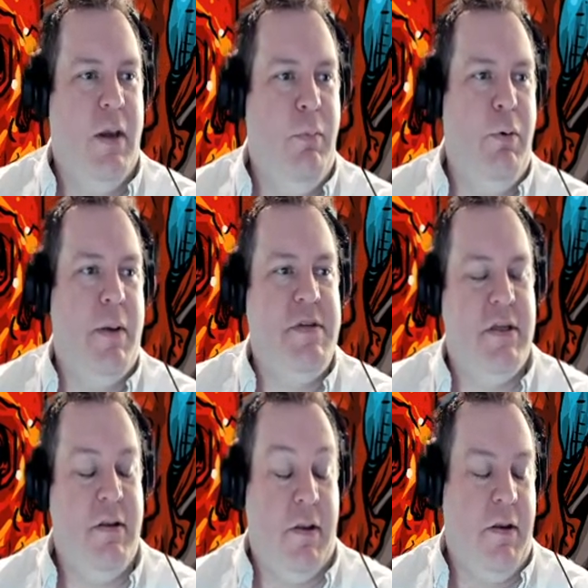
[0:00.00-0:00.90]
But what I'm
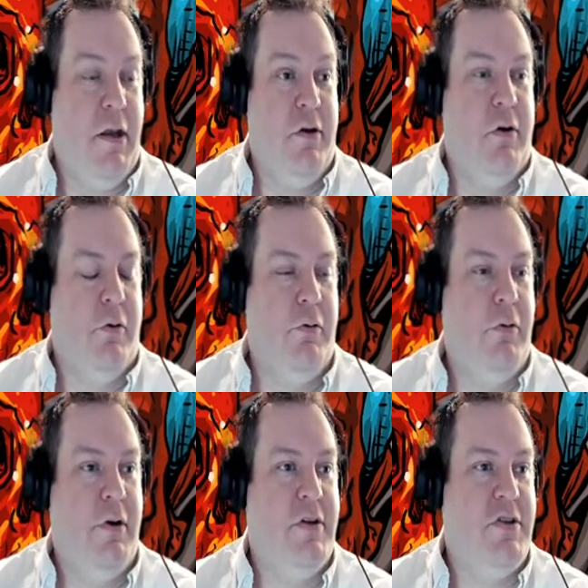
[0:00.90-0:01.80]
saying, they do.
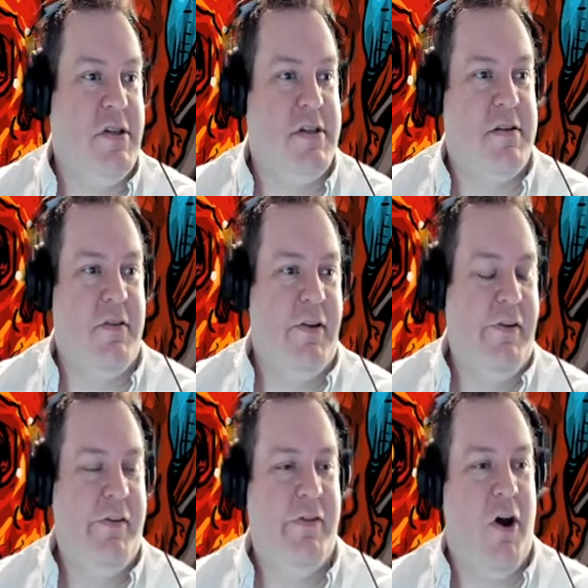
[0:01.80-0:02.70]
It's just the
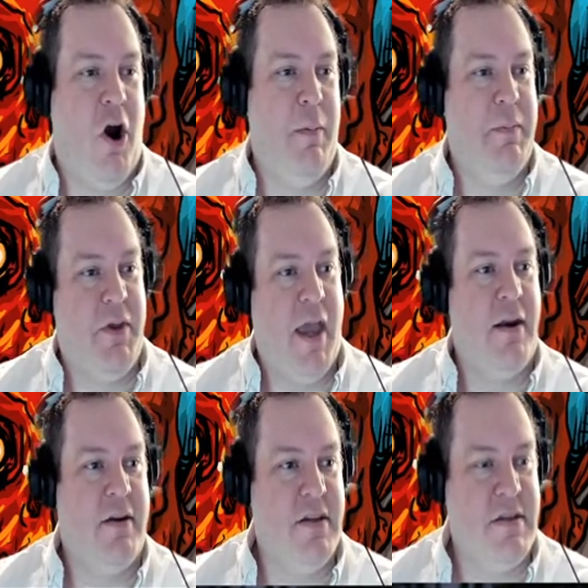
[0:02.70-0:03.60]
the army mechanic is